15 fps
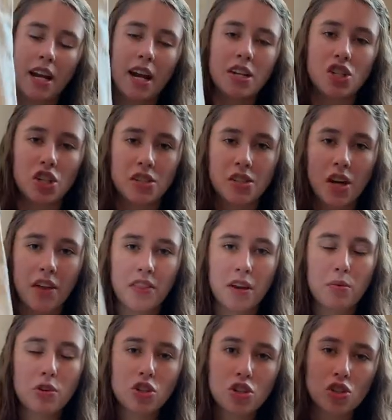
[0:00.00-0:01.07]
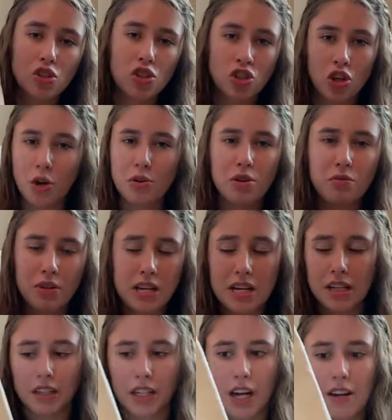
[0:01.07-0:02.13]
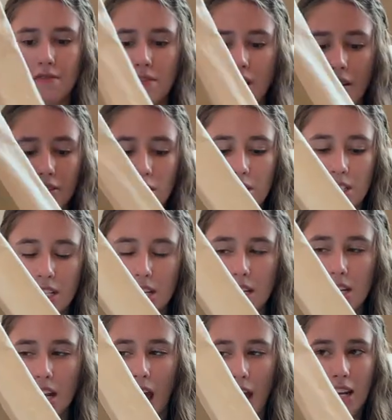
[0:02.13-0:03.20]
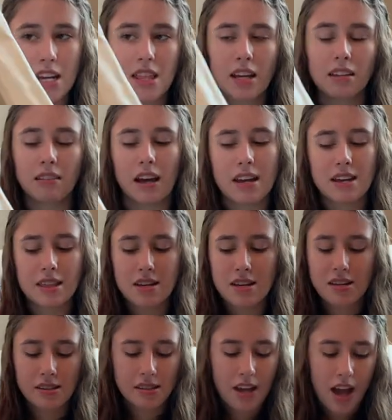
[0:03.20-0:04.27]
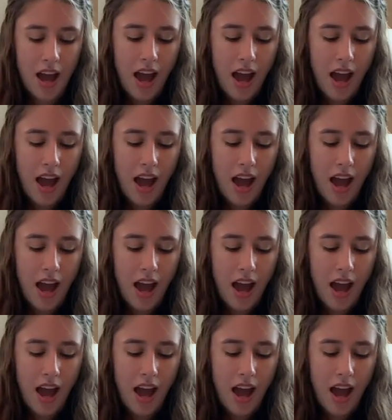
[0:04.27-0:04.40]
I just thought they were so unique. Like I've never seen anything like these.